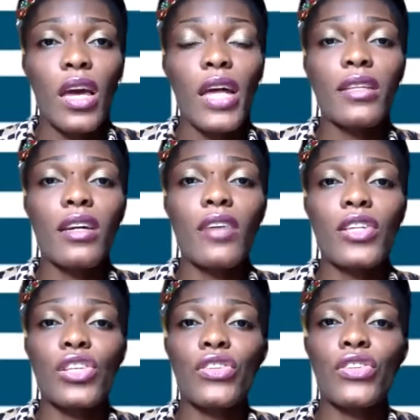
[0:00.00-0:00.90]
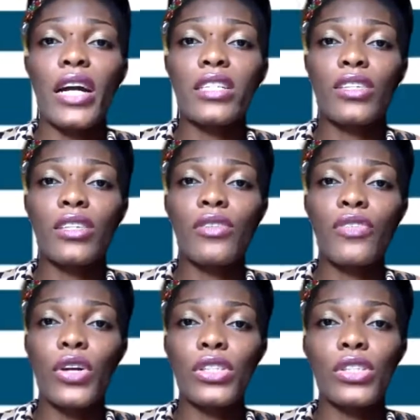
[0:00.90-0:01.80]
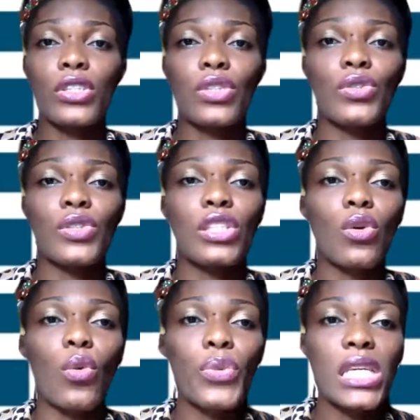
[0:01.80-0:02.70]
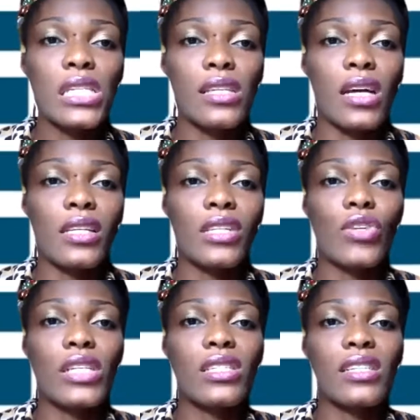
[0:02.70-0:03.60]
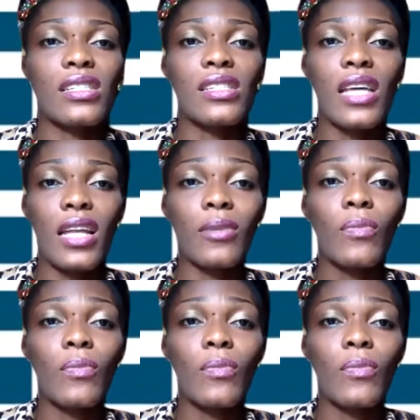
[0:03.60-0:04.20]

encouraging the Nigerian authorities to restore peace and address concern